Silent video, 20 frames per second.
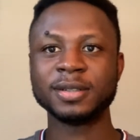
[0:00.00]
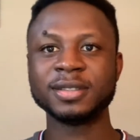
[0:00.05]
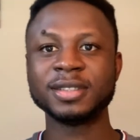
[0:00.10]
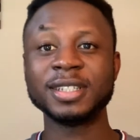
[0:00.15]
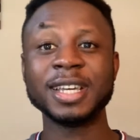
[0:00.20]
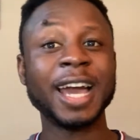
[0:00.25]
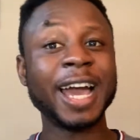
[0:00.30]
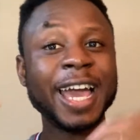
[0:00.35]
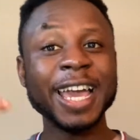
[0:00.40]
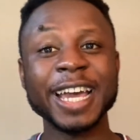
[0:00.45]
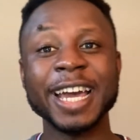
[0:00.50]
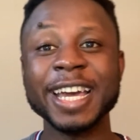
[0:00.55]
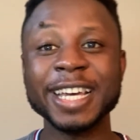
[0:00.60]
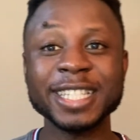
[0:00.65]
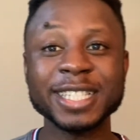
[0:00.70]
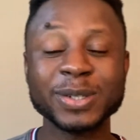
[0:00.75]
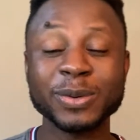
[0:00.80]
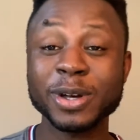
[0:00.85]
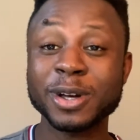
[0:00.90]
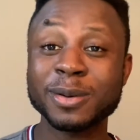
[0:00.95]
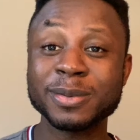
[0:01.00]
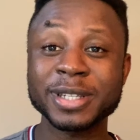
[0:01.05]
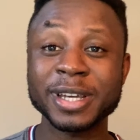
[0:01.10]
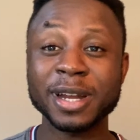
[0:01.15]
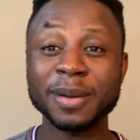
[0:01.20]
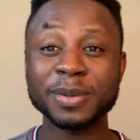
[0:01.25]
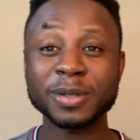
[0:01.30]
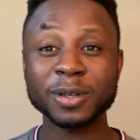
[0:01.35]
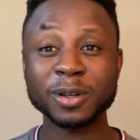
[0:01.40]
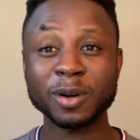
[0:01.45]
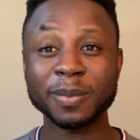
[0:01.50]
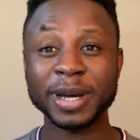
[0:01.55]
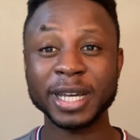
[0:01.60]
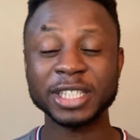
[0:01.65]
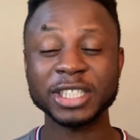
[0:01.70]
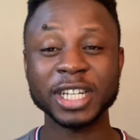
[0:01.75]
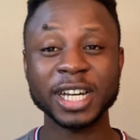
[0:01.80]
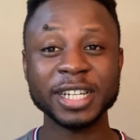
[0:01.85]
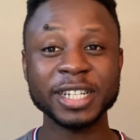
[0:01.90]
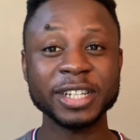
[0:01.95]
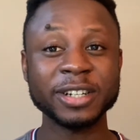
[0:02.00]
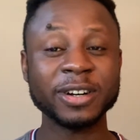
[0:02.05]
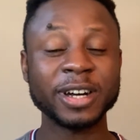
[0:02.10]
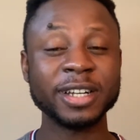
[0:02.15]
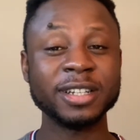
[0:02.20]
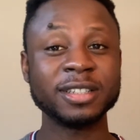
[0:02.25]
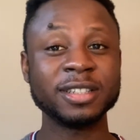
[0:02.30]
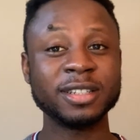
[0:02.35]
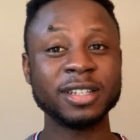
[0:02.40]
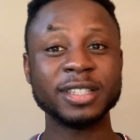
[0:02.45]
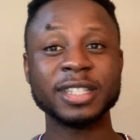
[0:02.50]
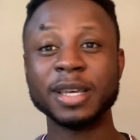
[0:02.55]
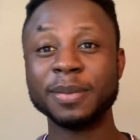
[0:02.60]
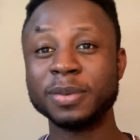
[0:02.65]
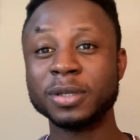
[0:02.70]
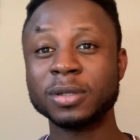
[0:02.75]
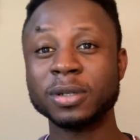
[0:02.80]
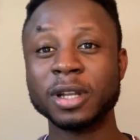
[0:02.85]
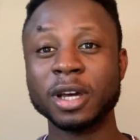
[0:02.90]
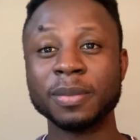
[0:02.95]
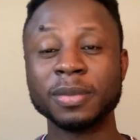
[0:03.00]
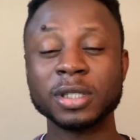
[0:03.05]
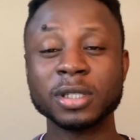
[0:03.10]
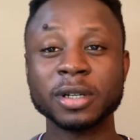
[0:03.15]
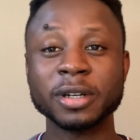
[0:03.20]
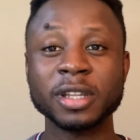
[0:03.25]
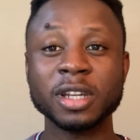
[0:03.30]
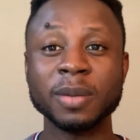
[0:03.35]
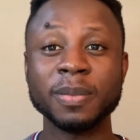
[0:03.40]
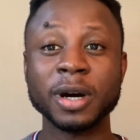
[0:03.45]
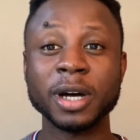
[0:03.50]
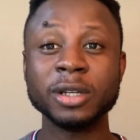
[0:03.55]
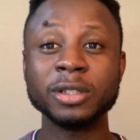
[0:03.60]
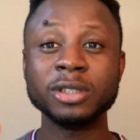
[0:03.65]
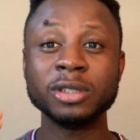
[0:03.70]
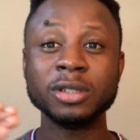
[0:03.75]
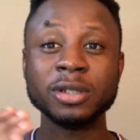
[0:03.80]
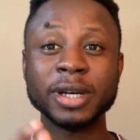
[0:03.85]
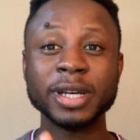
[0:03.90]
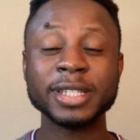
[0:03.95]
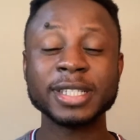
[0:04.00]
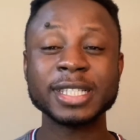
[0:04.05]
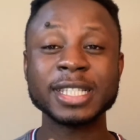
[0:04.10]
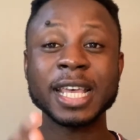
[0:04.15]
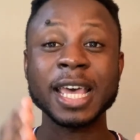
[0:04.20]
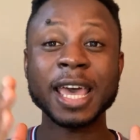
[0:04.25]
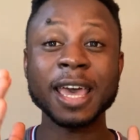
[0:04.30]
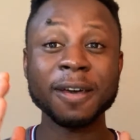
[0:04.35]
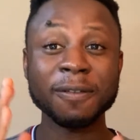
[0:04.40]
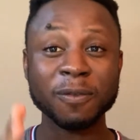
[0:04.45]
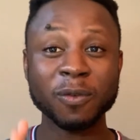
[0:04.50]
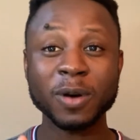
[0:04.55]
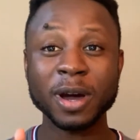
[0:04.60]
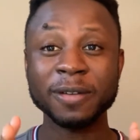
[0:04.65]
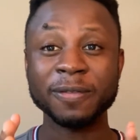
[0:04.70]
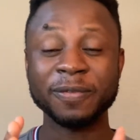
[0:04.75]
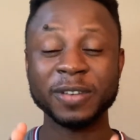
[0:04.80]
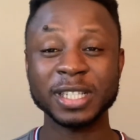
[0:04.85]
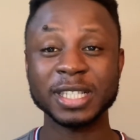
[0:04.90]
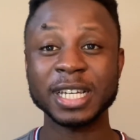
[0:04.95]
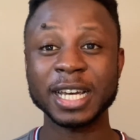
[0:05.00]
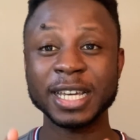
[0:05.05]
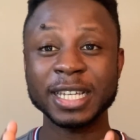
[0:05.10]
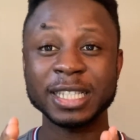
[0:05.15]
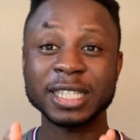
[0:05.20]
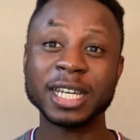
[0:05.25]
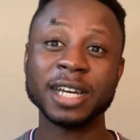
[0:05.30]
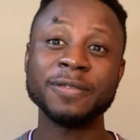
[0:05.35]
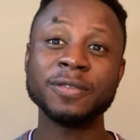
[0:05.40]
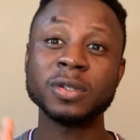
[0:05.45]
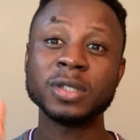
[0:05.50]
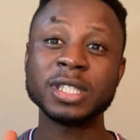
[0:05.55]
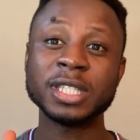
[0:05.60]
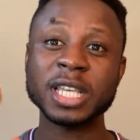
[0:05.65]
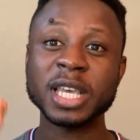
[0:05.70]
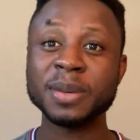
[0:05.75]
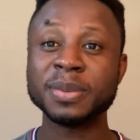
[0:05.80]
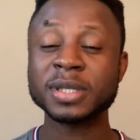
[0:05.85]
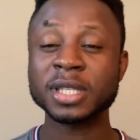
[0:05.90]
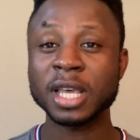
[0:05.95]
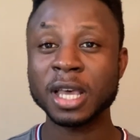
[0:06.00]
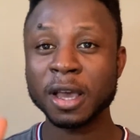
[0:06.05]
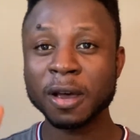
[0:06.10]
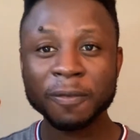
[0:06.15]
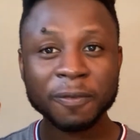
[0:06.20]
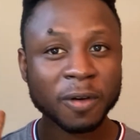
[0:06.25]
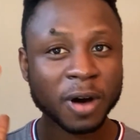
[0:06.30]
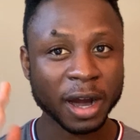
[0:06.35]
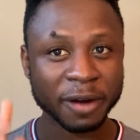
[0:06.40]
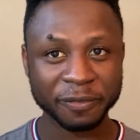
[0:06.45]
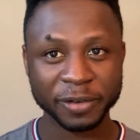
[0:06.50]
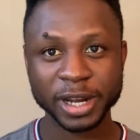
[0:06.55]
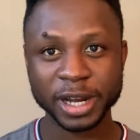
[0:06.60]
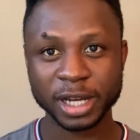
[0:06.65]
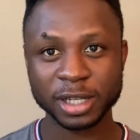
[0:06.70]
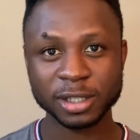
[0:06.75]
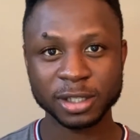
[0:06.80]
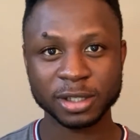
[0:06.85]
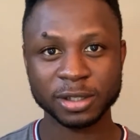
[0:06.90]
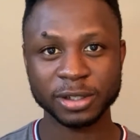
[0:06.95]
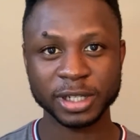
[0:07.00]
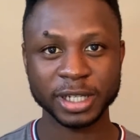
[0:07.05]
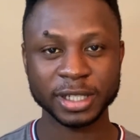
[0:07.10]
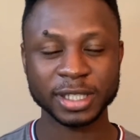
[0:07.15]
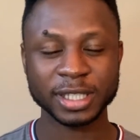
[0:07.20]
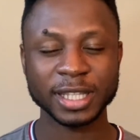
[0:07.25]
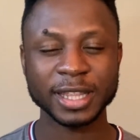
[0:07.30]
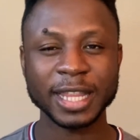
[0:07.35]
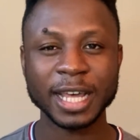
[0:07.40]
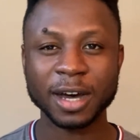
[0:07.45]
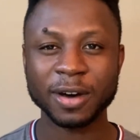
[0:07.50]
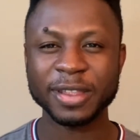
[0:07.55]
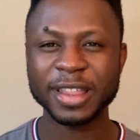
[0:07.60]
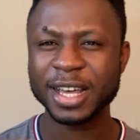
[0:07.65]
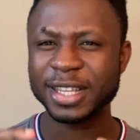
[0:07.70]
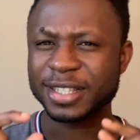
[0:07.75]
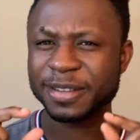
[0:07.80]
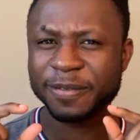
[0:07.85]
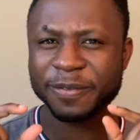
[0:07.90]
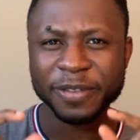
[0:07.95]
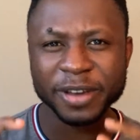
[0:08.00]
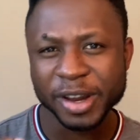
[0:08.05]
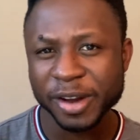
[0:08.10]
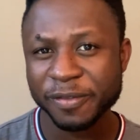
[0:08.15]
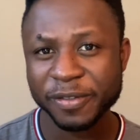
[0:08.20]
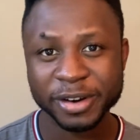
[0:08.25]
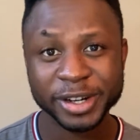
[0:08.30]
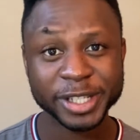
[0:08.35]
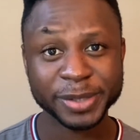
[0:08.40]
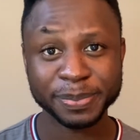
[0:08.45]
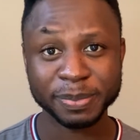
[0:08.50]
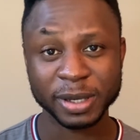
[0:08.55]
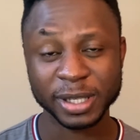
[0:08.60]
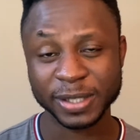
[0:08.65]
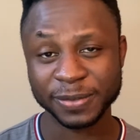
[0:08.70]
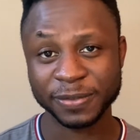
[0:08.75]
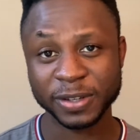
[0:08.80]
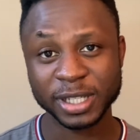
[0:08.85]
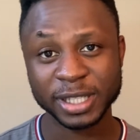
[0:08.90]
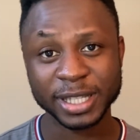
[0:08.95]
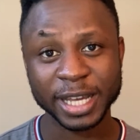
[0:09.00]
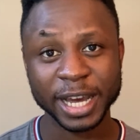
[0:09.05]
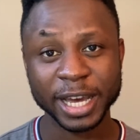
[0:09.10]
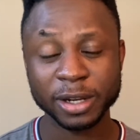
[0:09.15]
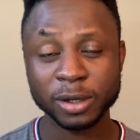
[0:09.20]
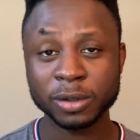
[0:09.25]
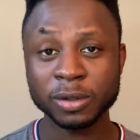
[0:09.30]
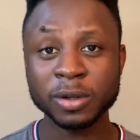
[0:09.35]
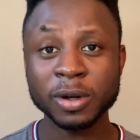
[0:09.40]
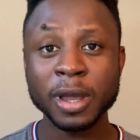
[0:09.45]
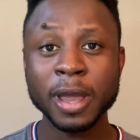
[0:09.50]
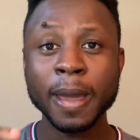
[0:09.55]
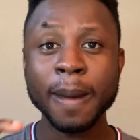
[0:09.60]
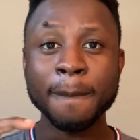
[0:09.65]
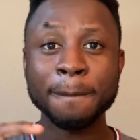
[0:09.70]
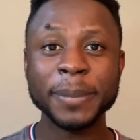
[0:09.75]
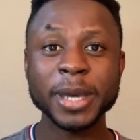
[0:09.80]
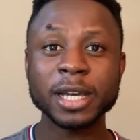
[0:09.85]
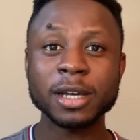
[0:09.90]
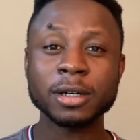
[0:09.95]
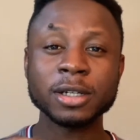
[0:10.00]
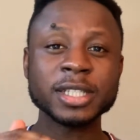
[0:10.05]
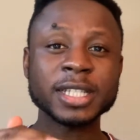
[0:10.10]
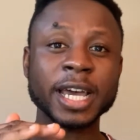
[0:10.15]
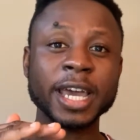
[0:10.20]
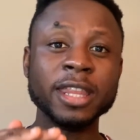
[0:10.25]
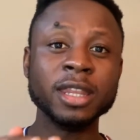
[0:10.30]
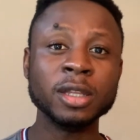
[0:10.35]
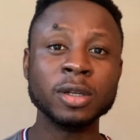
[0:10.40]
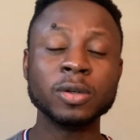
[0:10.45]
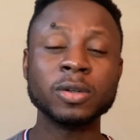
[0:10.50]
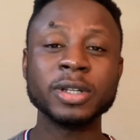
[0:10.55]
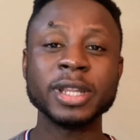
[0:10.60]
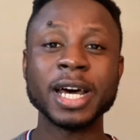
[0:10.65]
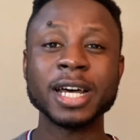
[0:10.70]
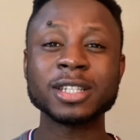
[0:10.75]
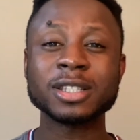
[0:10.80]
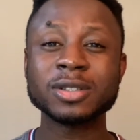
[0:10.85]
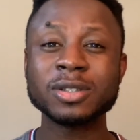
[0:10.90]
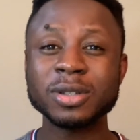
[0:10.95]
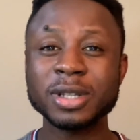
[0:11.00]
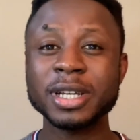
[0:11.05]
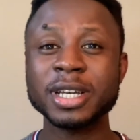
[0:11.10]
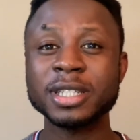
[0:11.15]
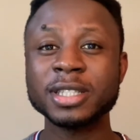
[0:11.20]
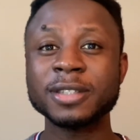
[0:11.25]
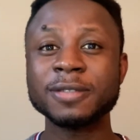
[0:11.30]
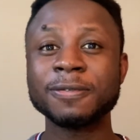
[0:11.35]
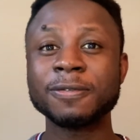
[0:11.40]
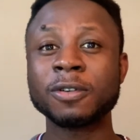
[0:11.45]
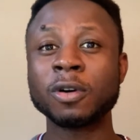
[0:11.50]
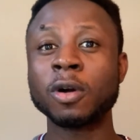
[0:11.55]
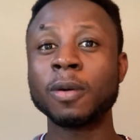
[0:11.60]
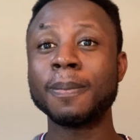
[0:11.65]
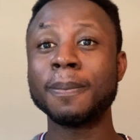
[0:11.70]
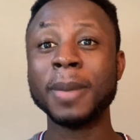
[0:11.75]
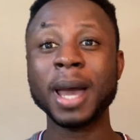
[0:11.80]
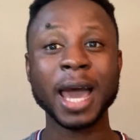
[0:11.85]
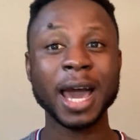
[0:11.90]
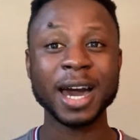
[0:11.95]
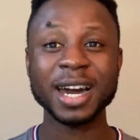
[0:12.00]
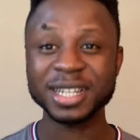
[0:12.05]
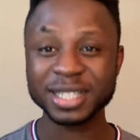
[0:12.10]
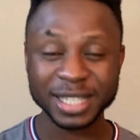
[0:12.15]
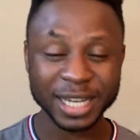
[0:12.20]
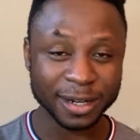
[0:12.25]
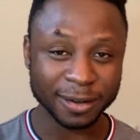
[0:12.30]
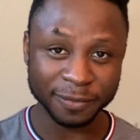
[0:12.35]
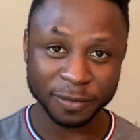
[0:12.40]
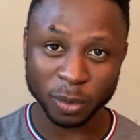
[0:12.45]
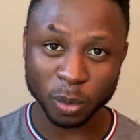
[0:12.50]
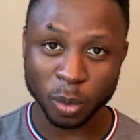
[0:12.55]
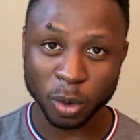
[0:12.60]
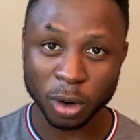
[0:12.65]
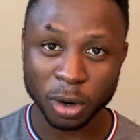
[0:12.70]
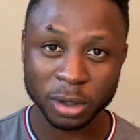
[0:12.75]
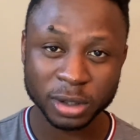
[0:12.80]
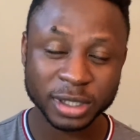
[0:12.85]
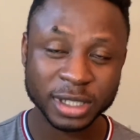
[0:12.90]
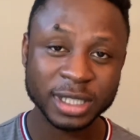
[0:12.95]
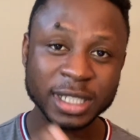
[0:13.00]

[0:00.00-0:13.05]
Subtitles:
Hi guys, welcome to another episode of my channel, and in today's episode I'll be talking about US F1 visa interview tips for African students. Now that's a very specific title because I know that students from our side of the world